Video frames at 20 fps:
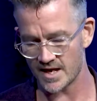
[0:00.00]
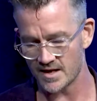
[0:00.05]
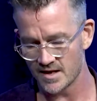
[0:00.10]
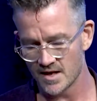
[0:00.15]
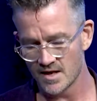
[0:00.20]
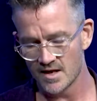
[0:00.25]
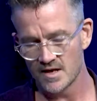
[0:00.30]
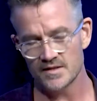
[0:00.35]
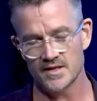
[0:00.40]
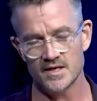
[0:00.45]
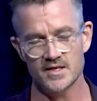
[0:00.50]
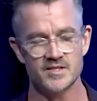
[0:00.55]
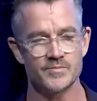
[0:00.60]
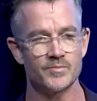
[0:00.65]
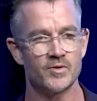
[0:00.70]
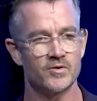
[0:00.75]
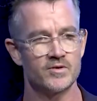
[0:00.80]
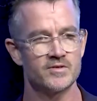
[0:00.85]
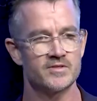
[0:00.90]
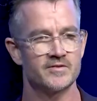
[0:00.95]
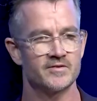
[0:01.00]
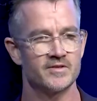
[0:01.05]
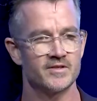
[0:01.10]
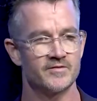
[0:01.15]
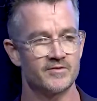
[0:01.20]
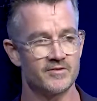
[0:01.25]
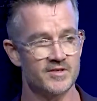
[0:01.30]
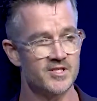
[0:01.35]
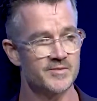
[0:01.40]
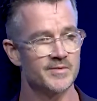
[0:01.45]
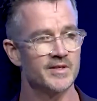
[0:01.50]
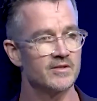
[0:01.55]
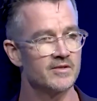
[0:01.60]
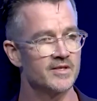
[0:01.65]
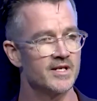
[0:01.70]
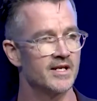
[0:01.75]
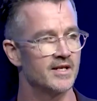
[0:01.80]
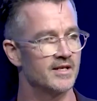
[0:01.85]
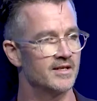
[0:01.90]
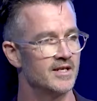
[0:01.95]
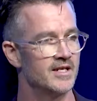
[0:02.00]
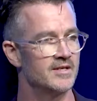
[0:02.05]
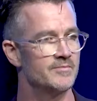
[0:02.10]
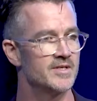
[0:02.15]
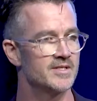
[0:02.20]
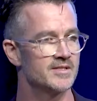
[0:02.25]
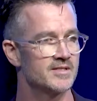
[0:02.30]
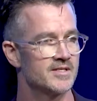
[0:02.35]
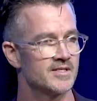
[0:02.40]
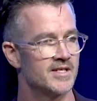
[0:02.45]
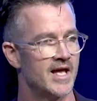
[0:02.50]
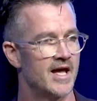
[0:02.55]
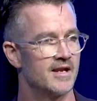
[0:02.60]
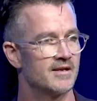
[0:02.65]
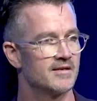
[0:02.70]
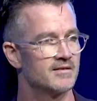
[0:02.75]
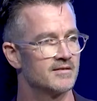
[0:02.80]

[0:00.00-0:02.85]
I think it's important for us to be looking in business at